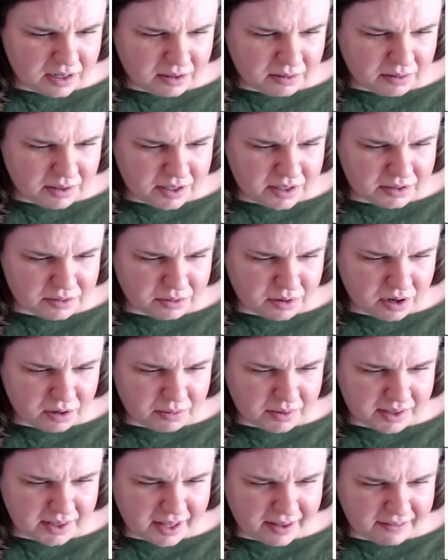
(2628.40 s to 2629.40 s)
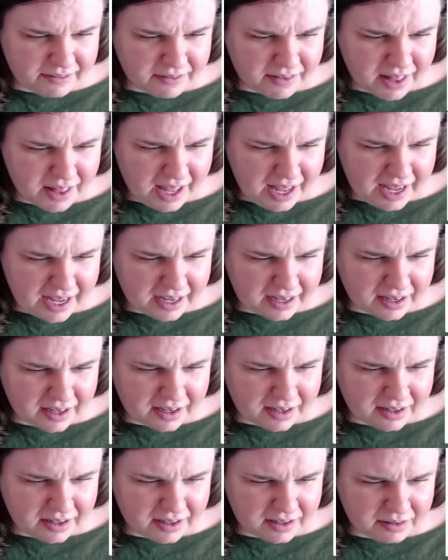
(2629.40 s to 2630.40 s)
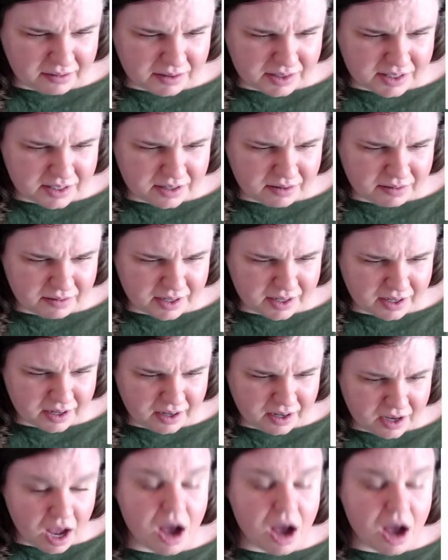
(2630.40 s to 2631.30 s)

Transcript: What is wrong with that flag? What's going on?